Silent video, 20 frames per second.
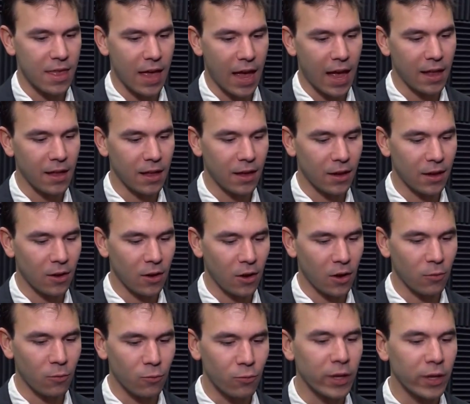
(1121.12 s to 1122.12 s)
that
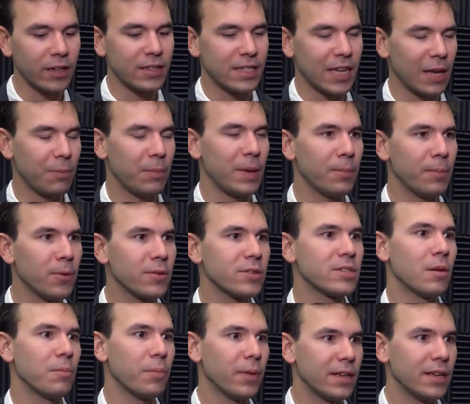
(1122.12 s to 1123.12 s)
really take people
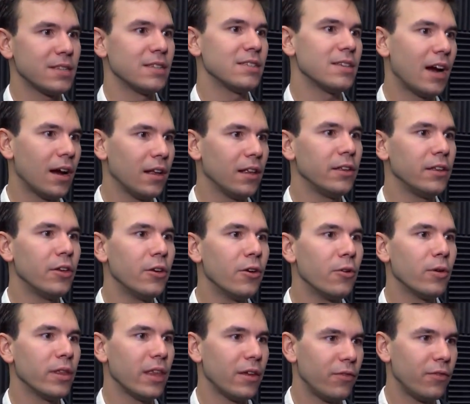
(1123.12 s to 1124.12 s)
someplace entirely new
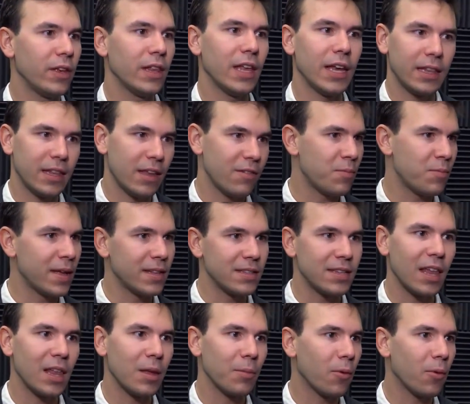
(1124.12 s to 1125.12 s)
where they feel like they've been
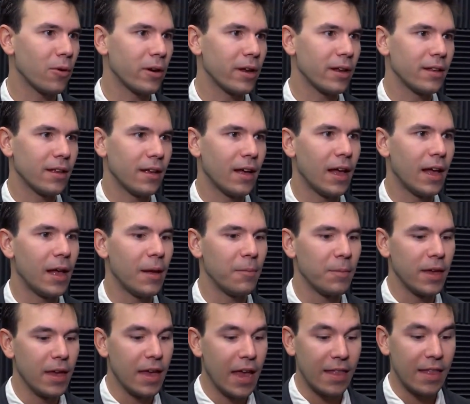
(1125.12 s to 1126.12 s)
teleported.
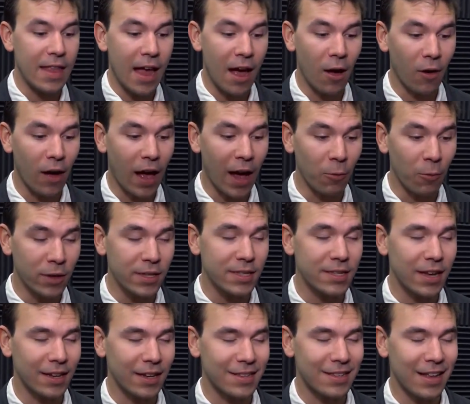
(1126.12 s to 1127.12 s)
Now, I will
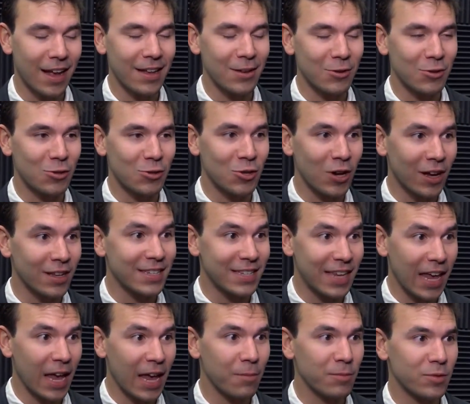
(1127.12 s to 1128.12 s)
say it's not just
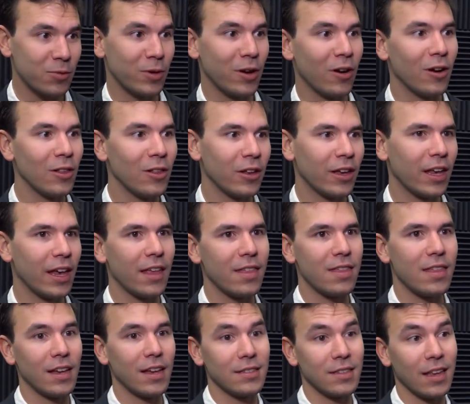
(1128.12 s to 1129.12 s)
games. We are looking at
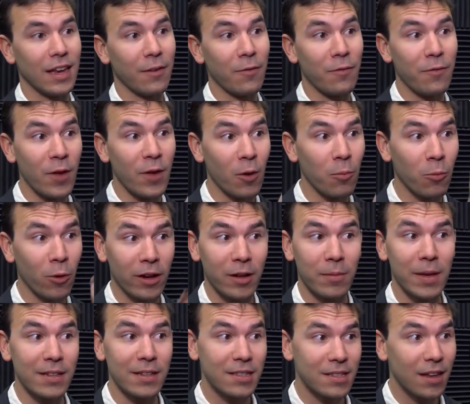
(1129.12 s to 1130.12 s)
things like film. We're going
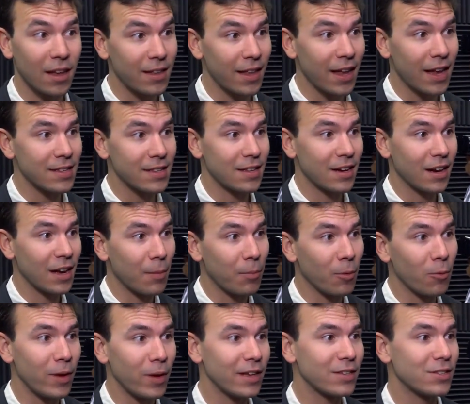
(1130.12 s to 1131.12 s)
to be at Sundance in a
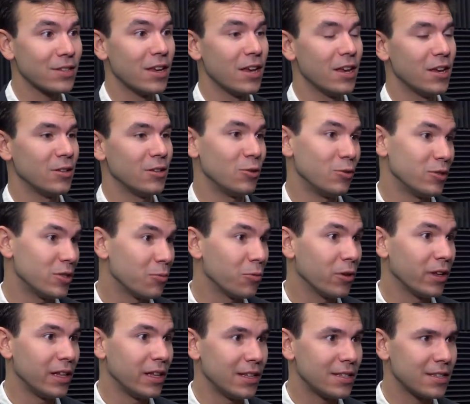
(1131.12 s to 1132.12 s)
couple weeks doing some
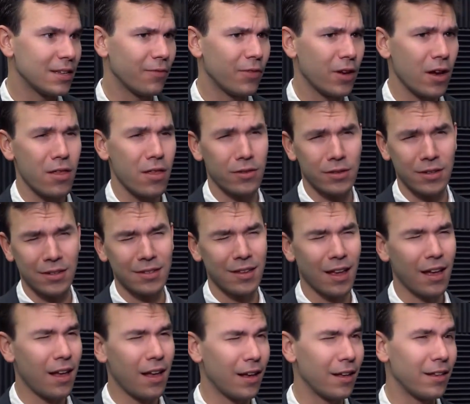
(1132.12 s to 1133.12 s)
really neat stuff there. There's a
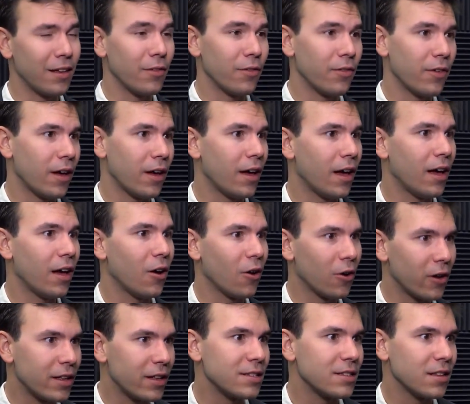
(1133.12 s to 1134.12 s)
ton of
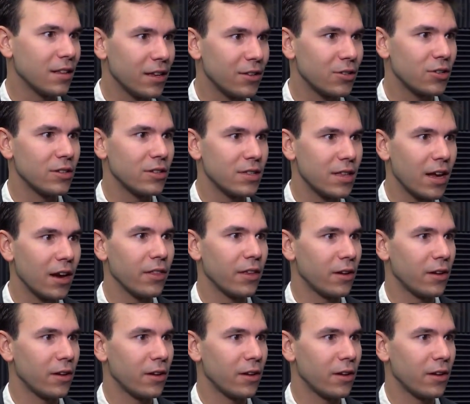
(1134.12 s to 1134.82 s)
art installations there